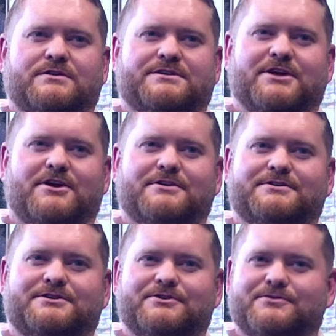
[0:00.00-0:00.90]
starting
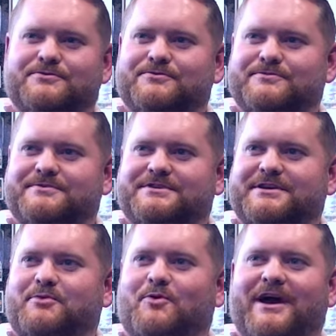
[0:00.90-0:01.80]
to
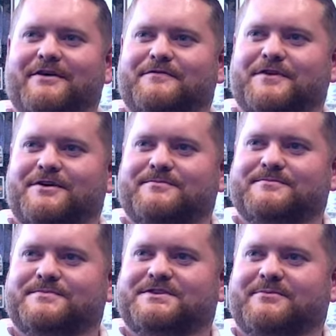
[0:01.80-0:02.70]
slip away from
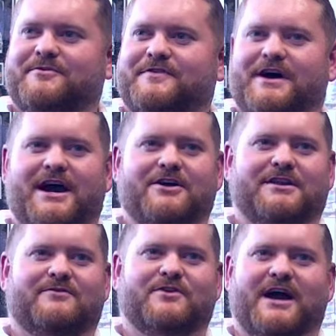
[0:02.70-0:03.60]
some of the higher
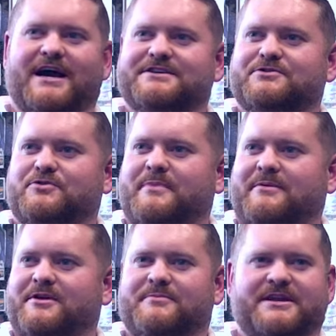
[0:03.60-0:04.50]
level guys who are maybe
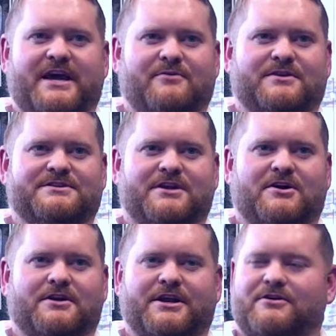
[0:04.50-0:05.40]
going to be day one
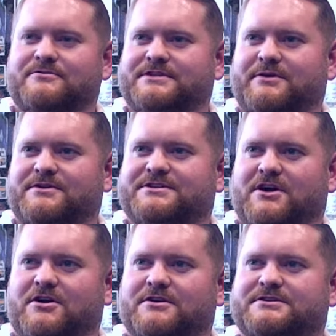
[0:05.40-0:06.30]
start, you know, day one
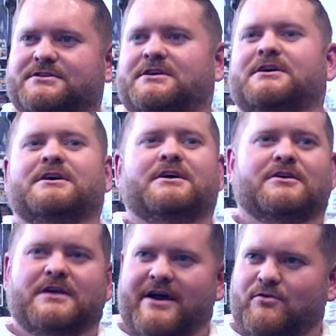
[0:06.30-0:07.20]
starters
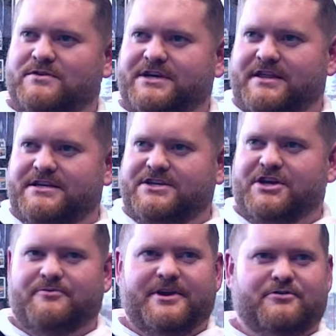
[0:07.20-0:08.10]
everyone saw the
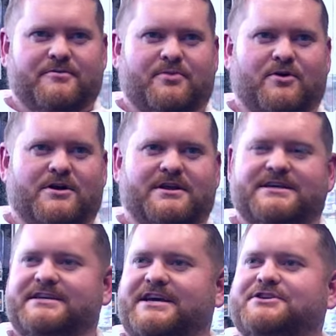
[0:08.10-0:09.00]
DJ Reader report.
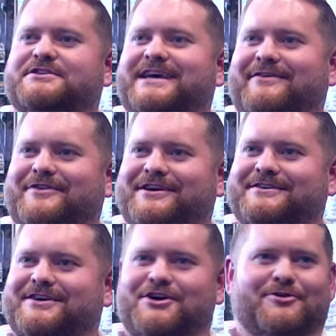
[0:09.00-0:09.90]
His agent's having
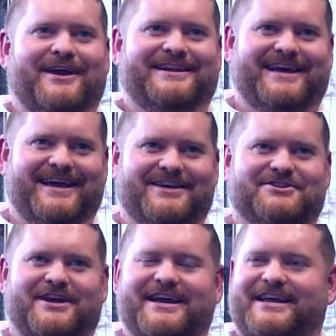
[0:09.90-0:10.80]
a great day
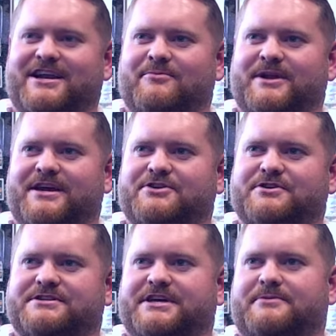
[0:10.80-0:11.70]
yesterday, getting everybody
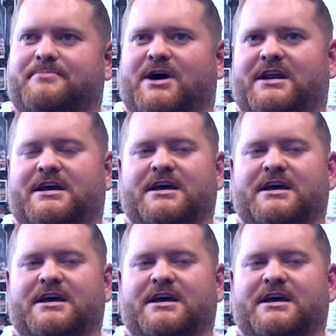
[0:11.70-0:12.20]
interested. But